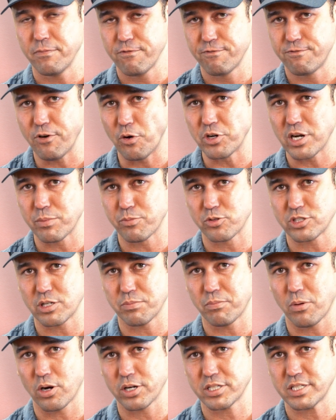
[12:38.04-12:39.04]
phone numbers are
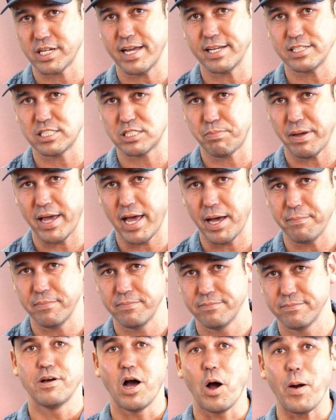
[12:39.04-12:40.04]
marked as spam.
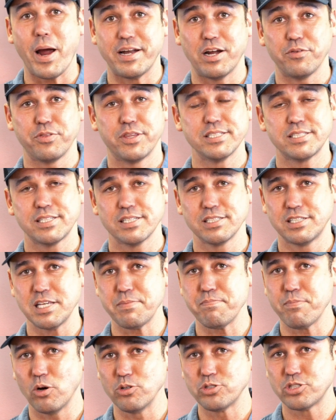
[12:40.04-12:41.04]
All right, now this is the
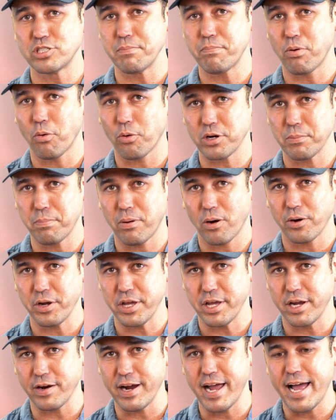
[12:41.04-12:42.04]
most important part
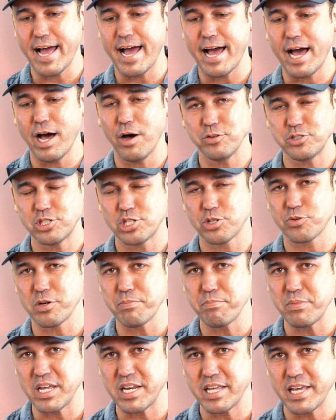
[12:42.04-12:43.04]
here, how to
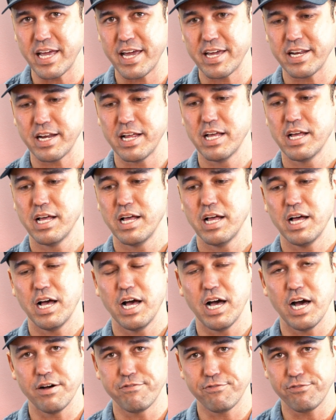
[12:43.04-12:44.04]
remediate
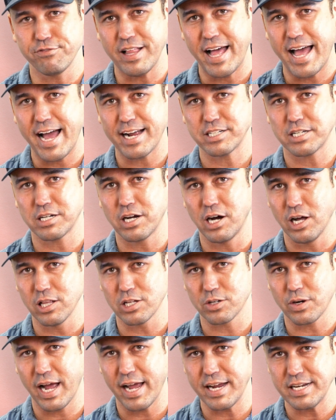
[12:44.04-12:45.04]
a flagged
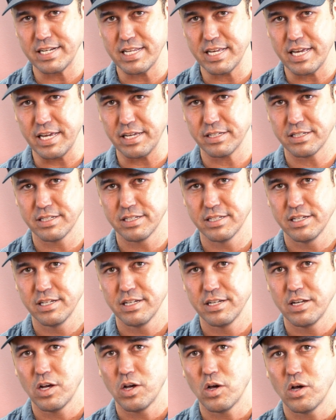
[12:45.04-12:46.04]
caller ID.
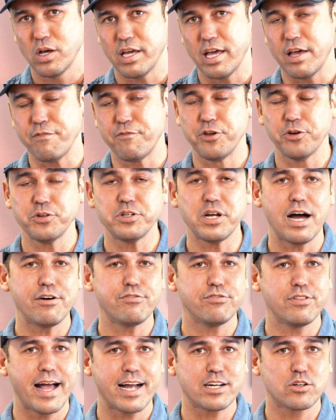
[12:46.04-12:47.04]
If you're not
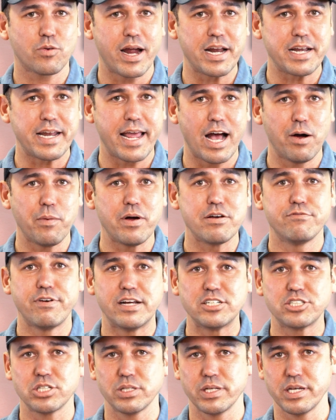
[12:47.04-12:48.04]
flagged right now,
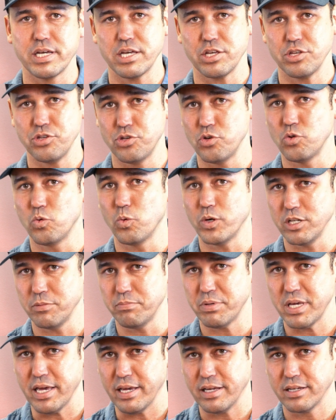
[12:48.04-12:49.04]
eventually you will
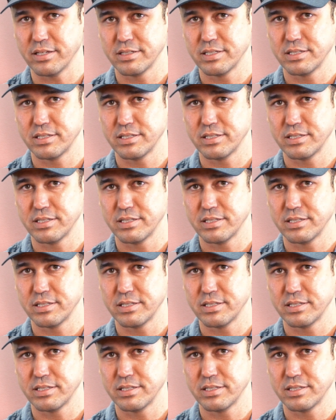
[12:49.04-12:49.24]
be,